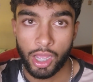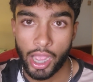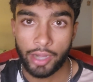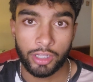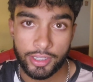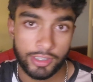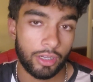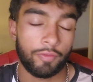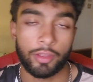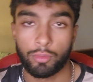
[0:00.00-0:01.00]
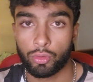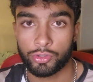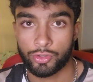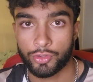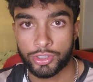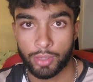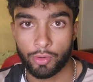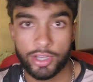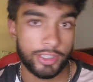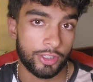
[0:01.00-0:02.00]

analyzing enough, they're more so summarizing.